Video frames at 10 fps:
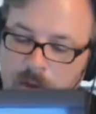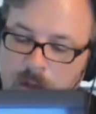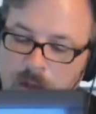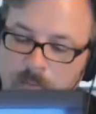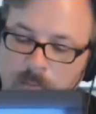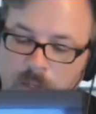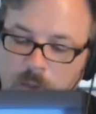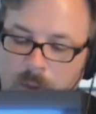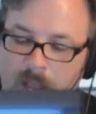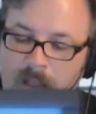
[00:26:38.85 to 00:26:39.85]
um,
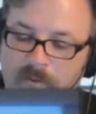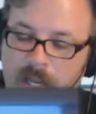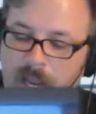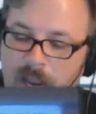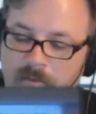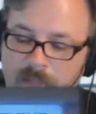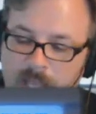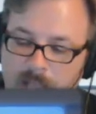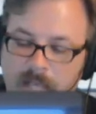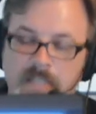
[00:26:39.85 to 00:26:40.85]
you have to have the
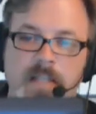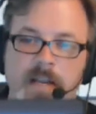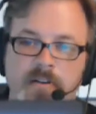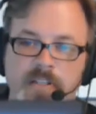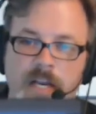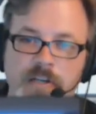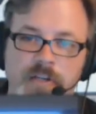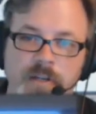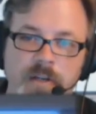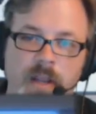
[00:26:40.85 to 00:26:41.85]
hex layer
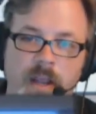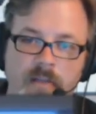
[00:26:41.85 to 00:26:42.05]
section.